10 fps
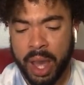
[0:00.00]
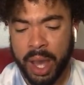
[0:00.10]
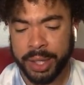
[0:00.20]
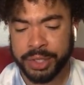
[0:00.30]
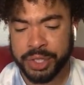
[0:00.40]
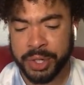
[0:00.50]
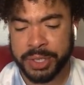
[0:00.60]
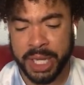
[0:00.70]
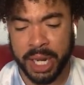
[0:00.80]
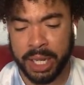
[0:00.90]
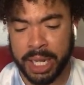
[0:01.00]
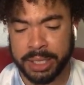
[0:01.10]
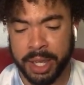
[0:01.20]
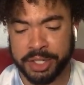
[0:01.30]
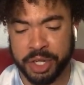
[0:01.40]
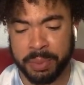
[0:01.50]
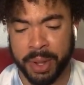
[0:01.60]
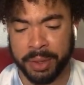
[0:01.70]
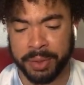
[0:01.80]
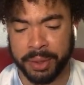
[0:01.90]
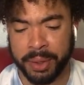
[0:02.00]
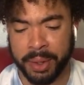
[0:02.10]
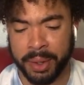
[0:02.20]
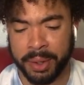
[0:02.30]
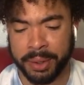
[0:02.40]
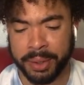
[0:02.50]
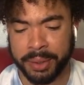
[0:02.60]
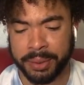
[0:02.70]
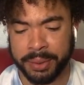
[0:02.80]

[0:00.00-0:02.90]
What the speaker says: Hunters, I got a lot to catch up on then, huh, honey?